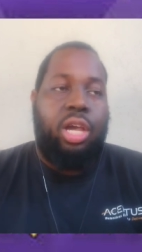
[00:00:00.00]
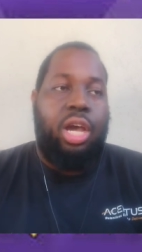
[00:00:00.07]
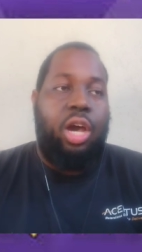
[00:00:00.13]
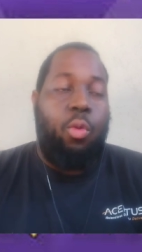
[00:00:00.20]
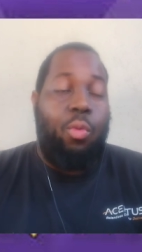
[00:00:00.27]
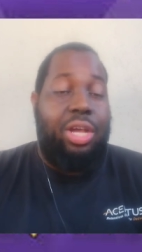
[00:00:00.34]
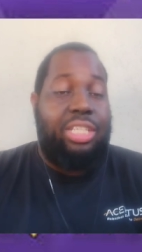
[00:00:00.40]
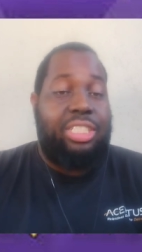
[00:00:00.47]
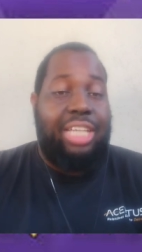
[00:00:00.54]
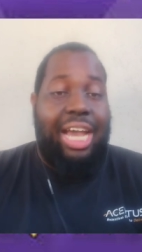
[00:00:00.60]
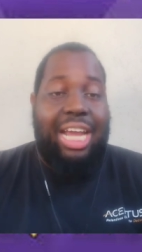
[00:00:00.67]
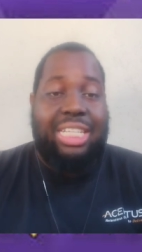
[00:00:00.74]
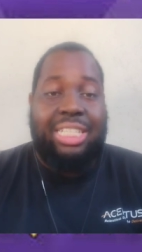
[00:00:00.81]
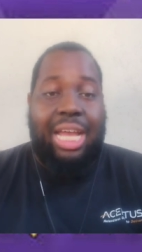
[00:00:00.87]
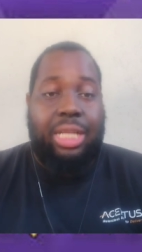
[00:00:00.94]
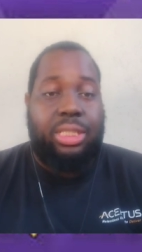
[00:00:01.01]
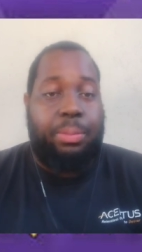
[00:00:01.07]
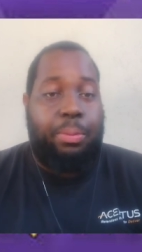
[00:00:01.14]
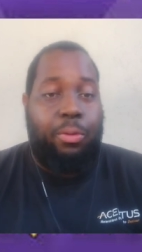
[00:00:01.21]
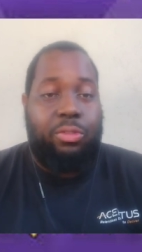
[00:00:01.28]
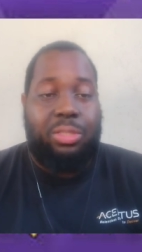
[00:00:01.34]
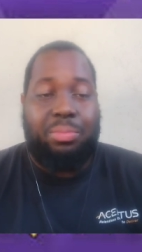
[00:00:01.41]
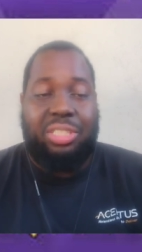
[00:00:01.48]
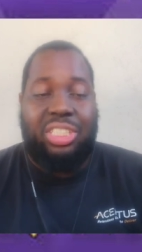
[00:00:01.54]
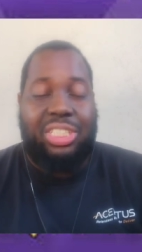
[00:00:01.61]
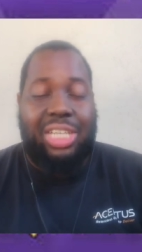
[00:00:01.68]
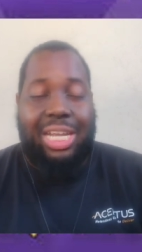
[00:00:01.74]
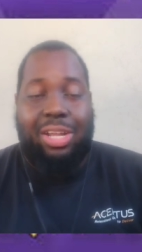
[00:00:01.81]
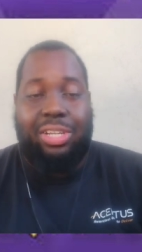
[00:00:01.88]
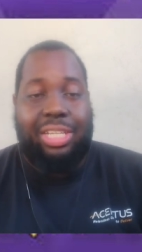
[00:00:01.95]
One side is not supposed to be
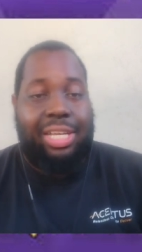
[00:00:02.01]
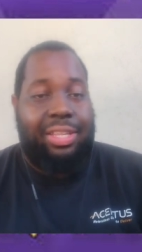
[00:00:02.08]
shutting out the